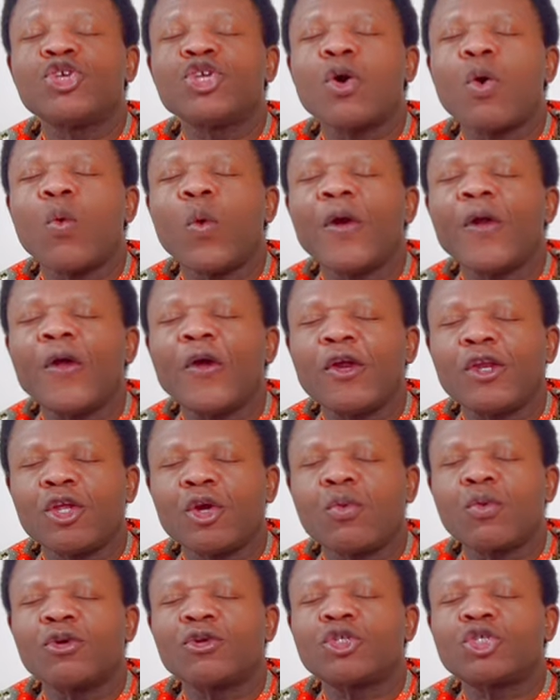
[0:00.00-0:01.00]
your word, you
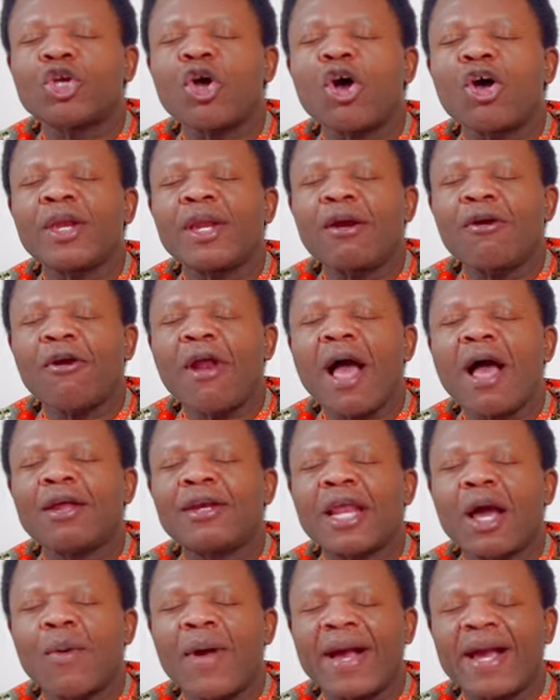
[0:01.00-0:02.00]
will turn
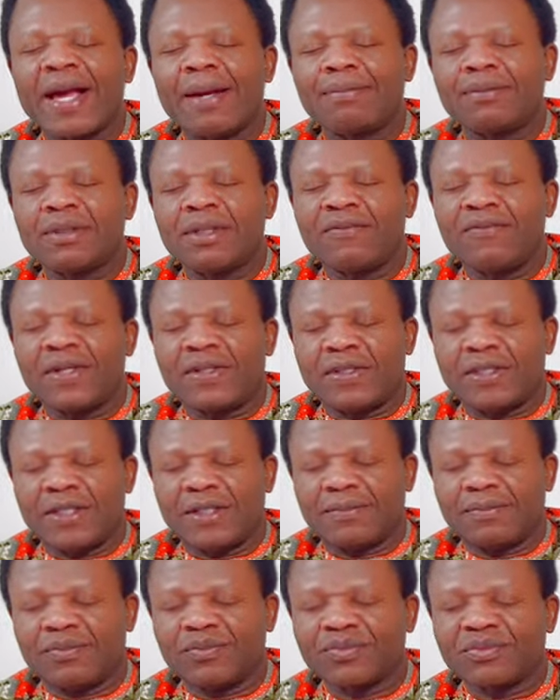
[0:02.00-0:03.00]
around our captivity.
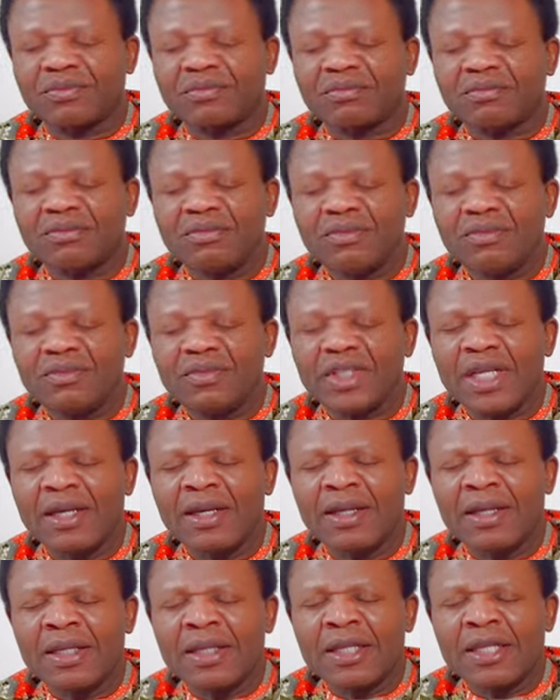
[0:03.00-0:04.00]

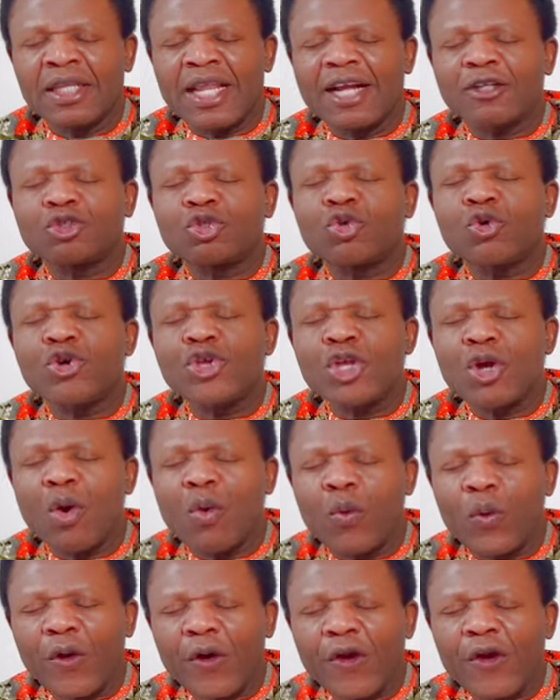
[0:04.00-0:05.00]
That through your
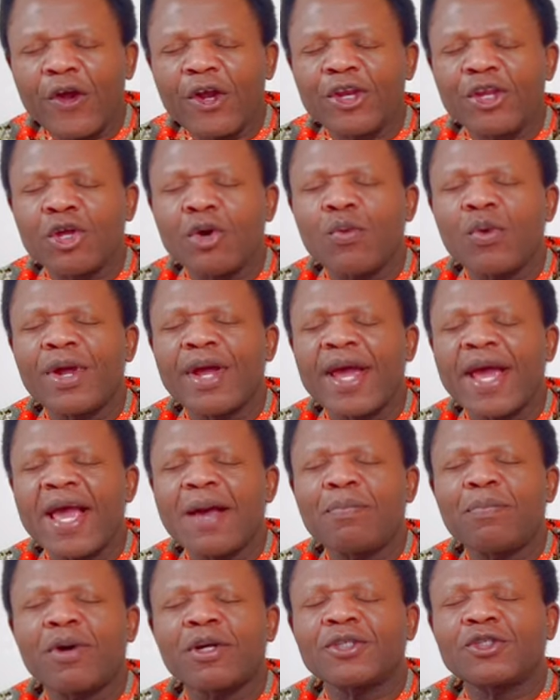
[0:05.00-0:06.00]
word, you will
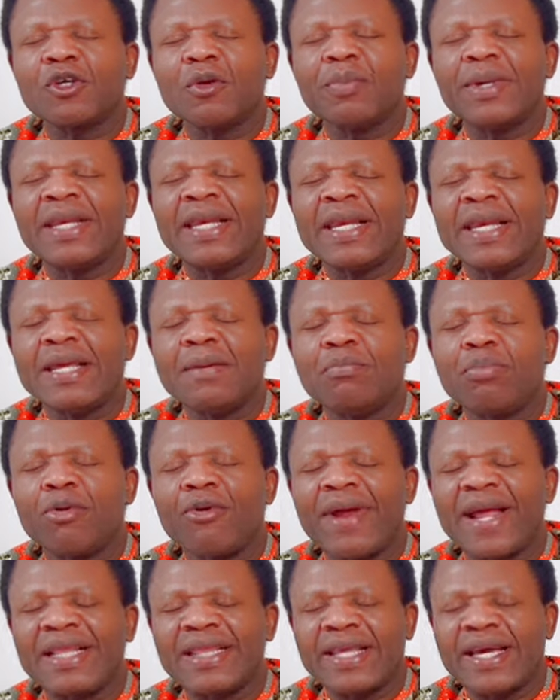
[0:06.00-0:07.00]
help us to be
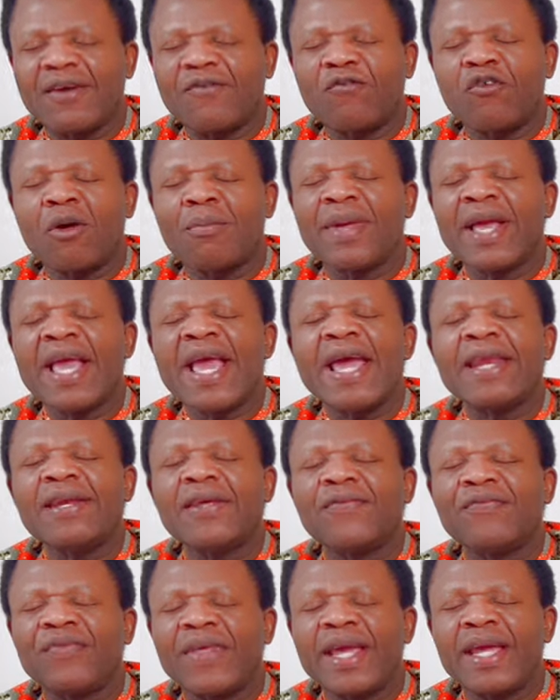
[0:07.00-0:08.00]
liberated from
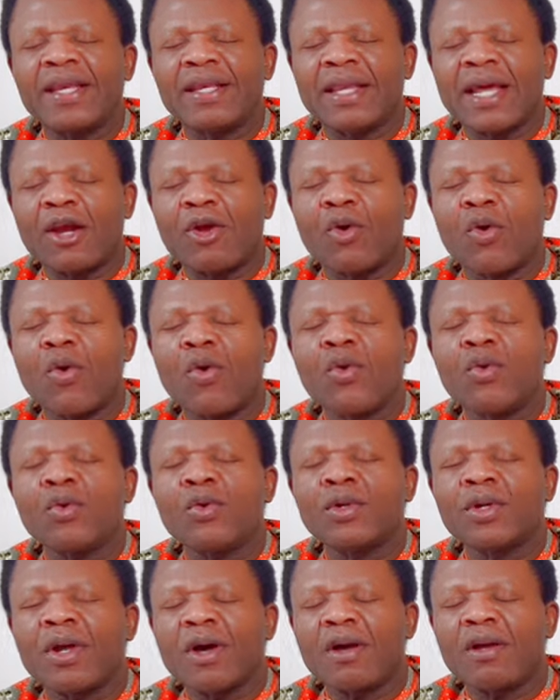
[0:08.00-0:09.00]
anything that
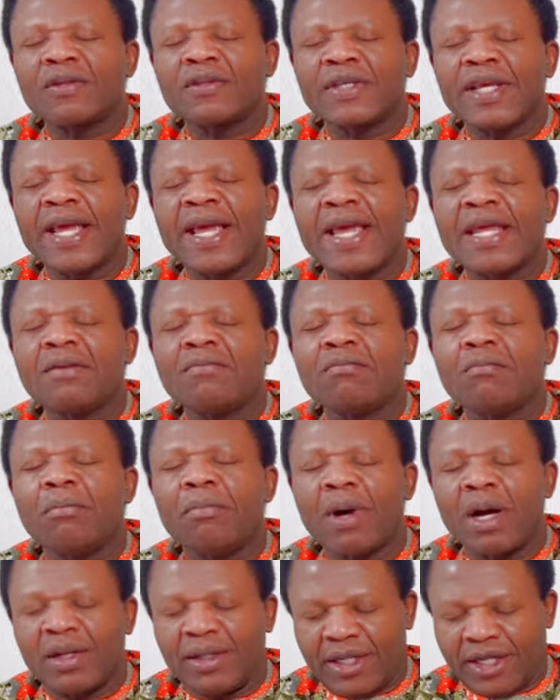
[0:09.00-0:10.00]
holds us in
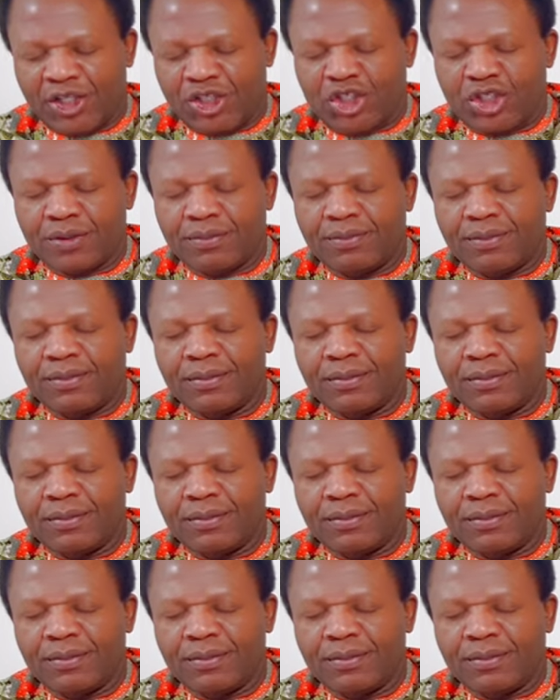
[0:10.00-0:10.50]
bondage.